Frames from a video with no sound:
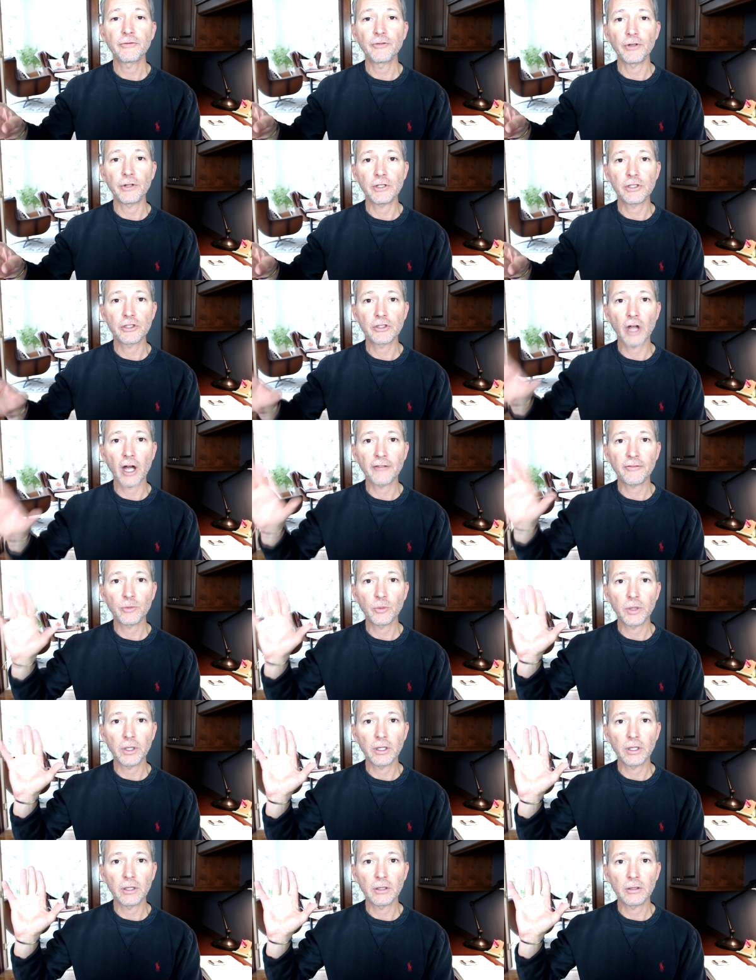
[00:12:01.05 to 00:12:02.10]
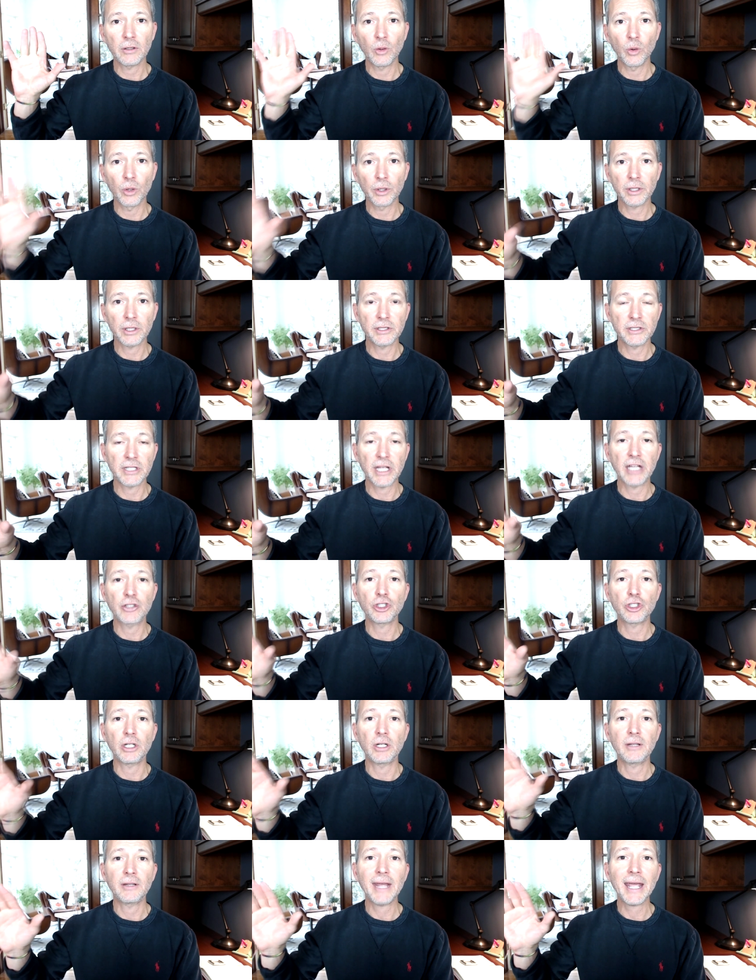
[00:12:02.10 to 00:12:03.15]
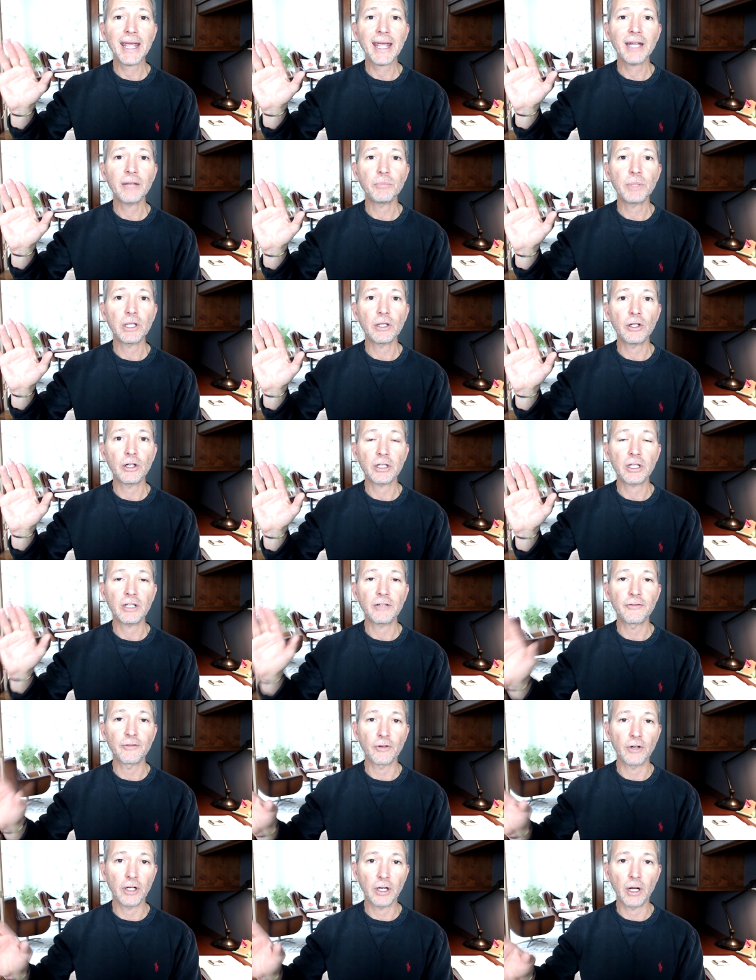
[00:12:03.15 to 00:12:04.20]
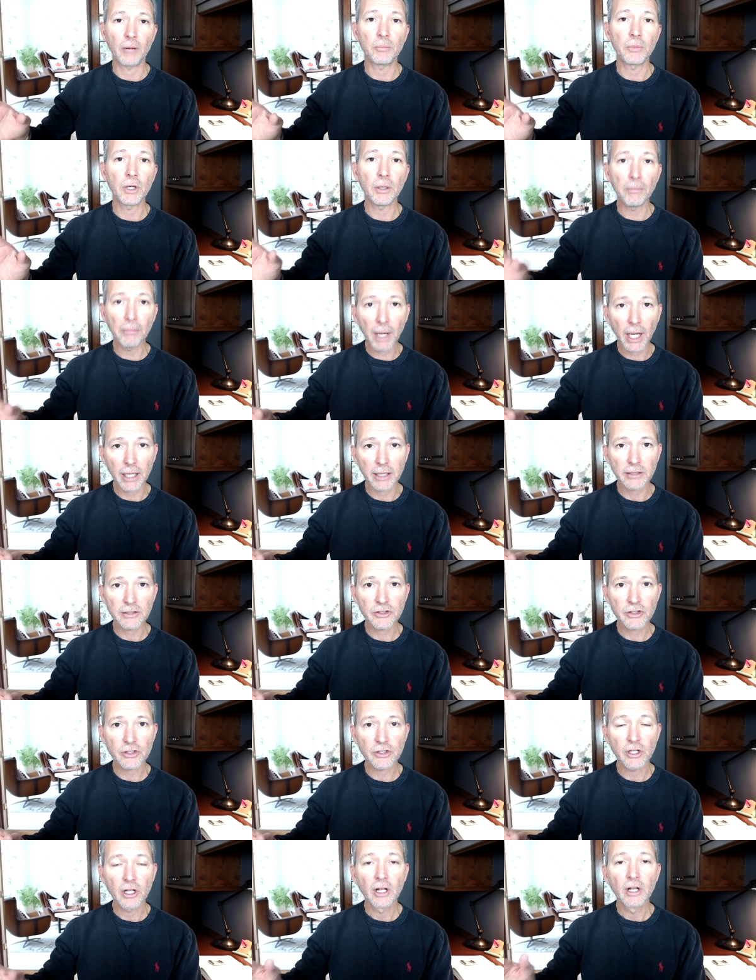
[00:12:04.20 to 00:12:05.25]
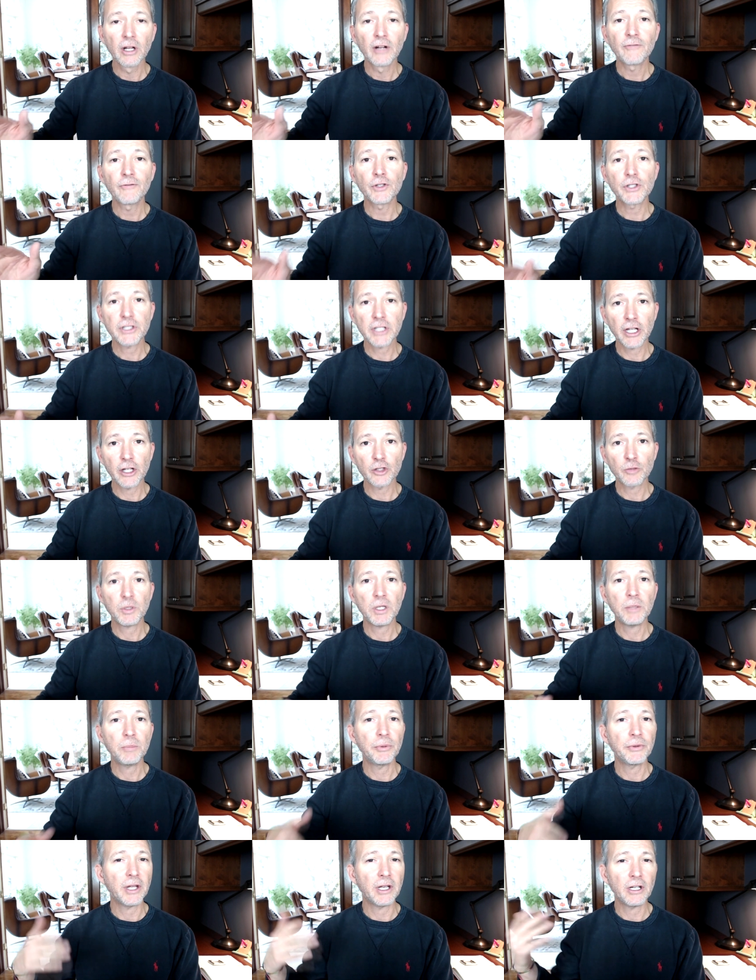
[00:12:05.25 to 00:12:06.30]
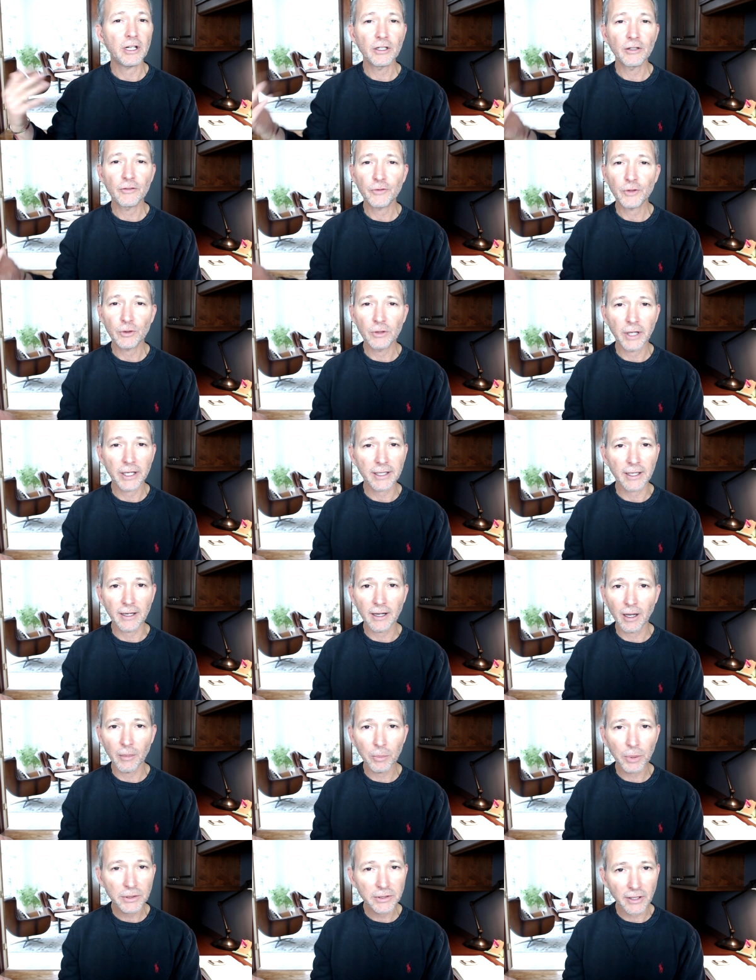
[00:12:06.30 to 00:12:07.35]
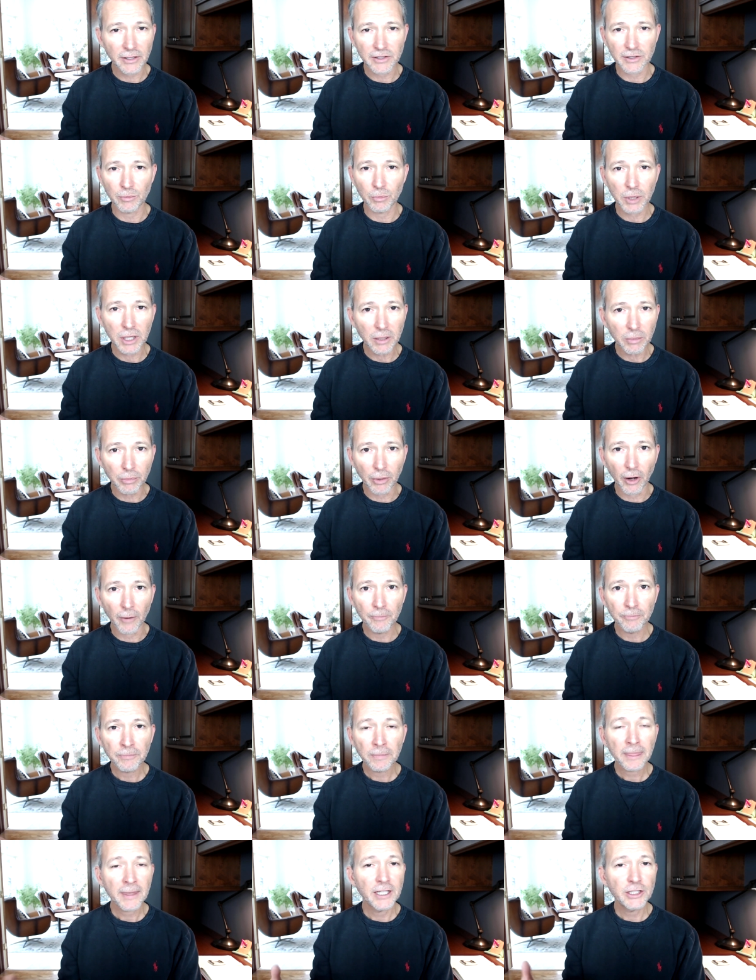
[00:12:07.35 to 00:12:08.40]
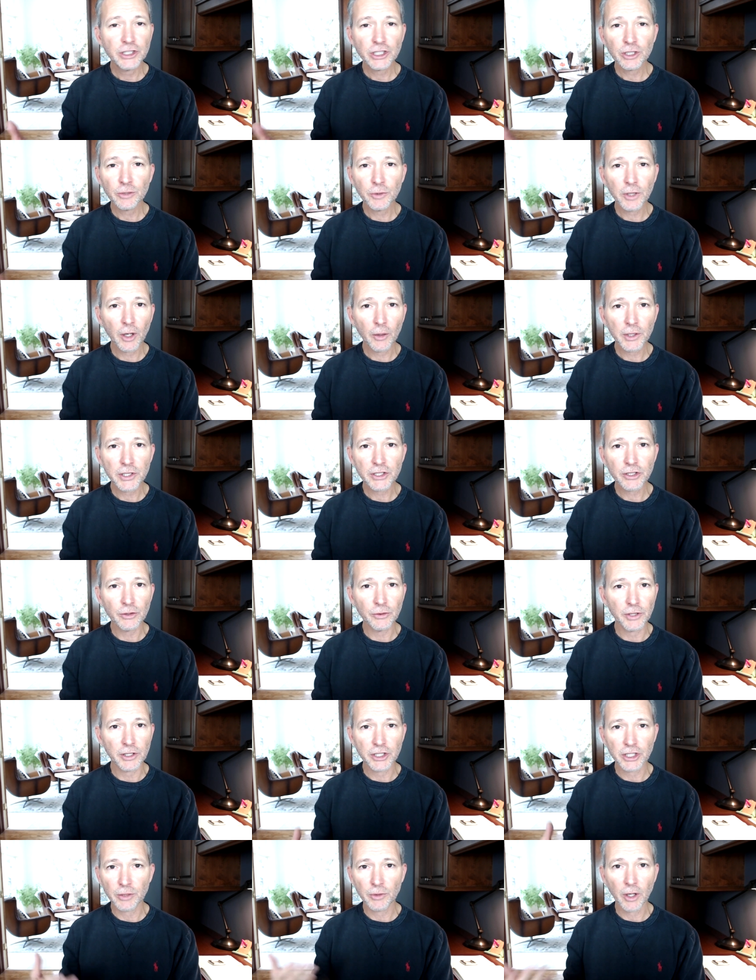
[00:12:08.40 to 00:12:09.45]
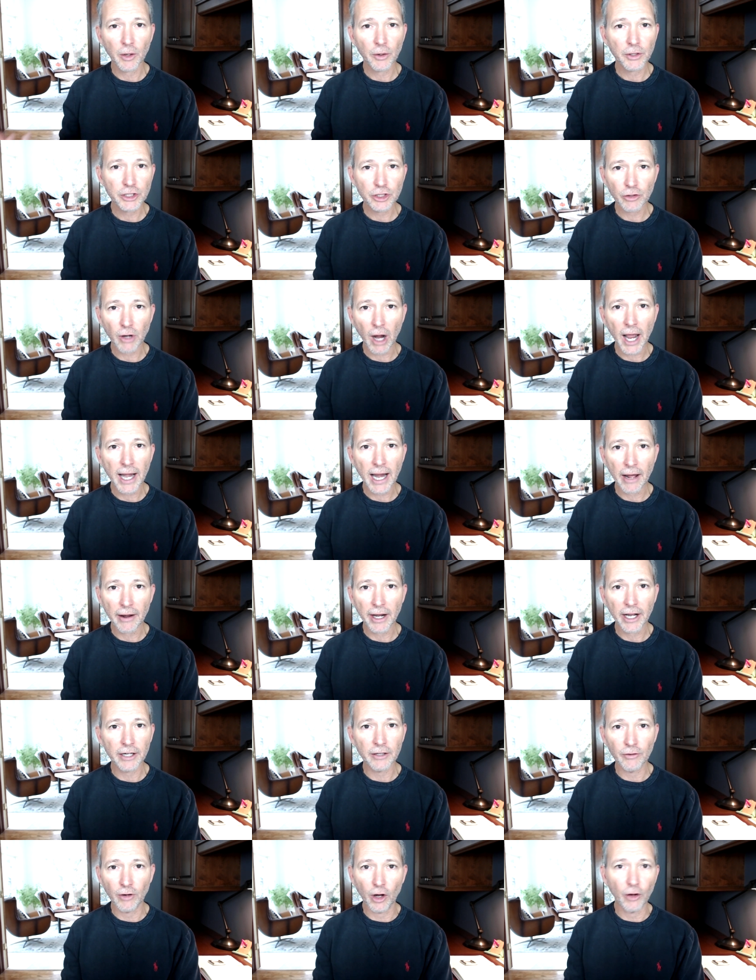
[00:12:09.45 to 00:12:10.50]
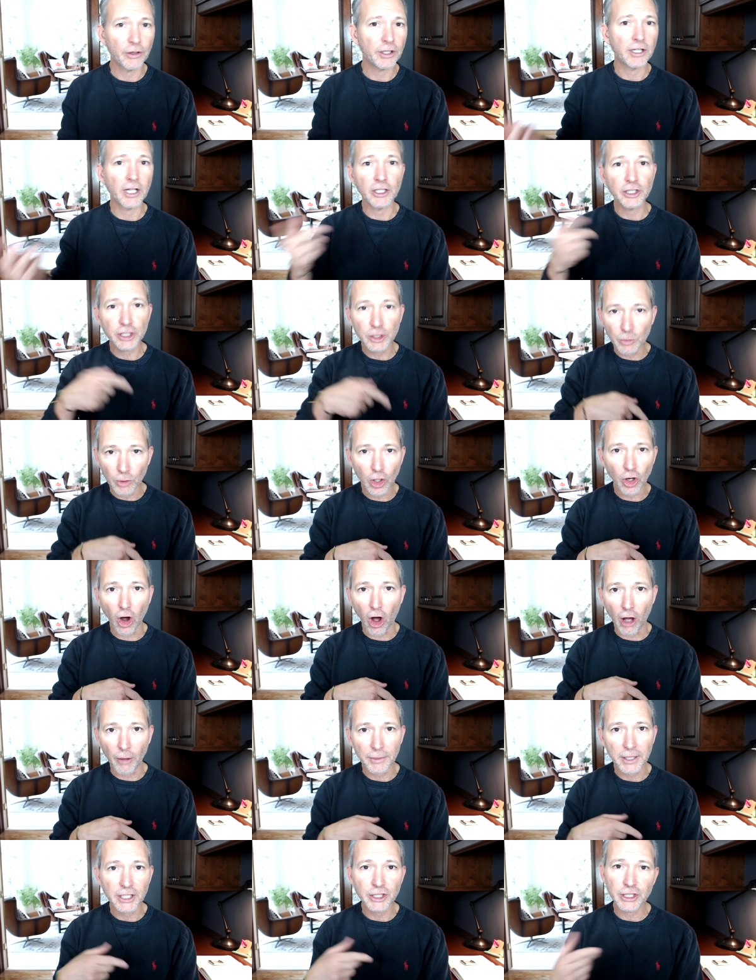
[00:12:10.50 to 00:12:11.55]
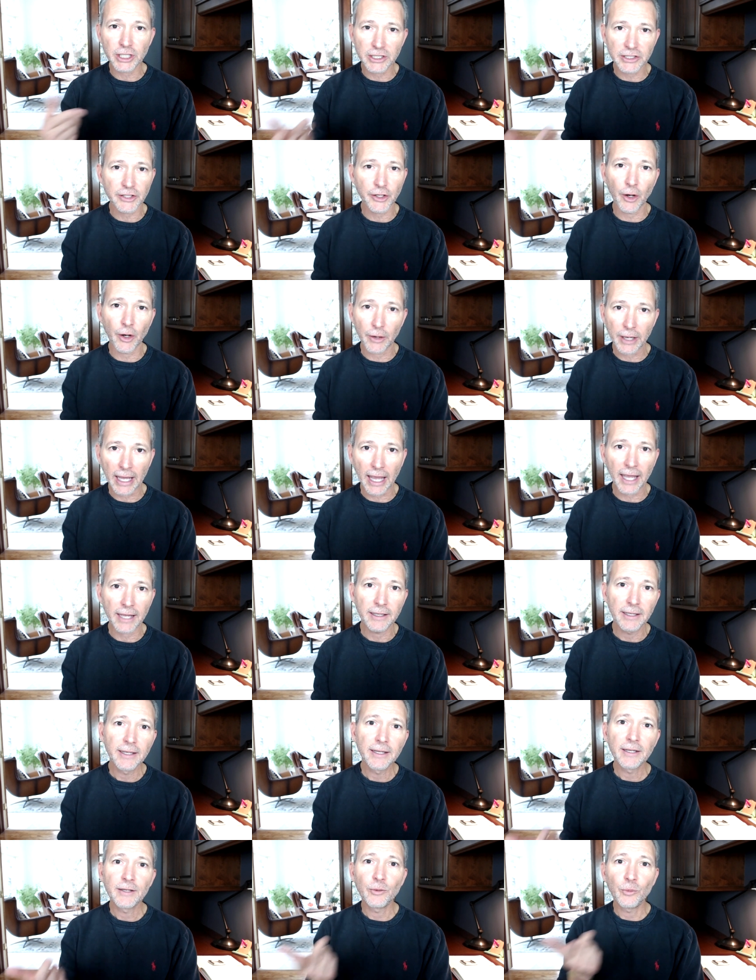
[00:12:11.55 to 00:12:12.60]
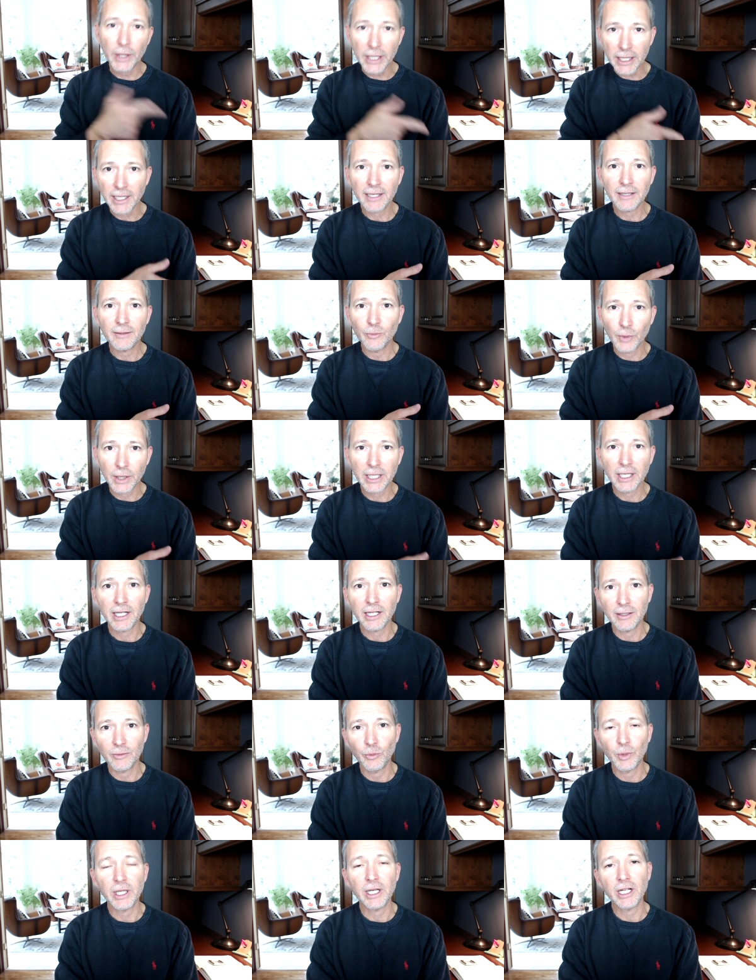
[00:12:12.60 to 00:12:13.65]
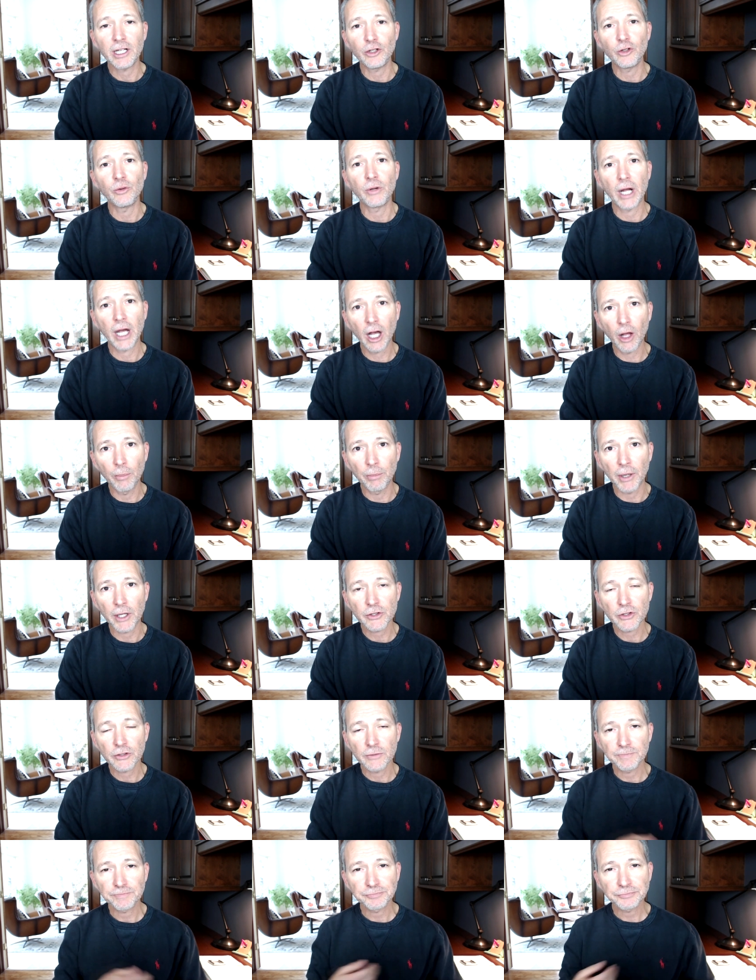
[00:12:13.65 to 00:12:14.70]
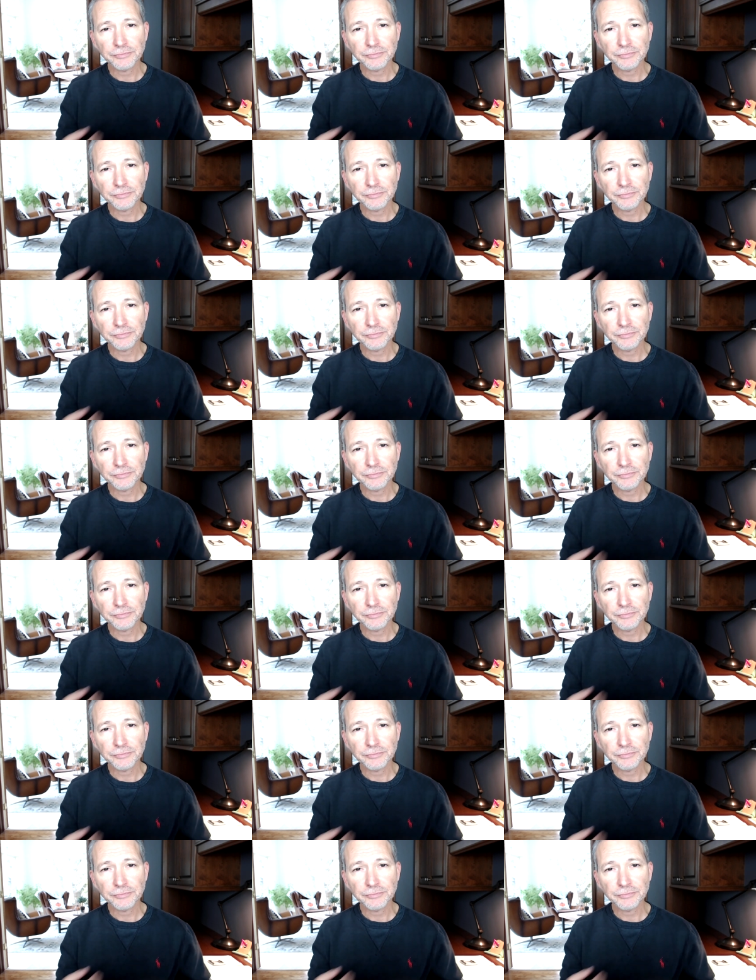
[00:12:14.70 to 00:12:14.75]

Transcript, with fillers: for the software organization. They had been looking for a number of months for salespeople. They'd interviewed like a couple dozen people, and she would always do this. She would always try it out on her own, and then she would call me, and she'd say, "Okay, we need, we need, we need you to help us."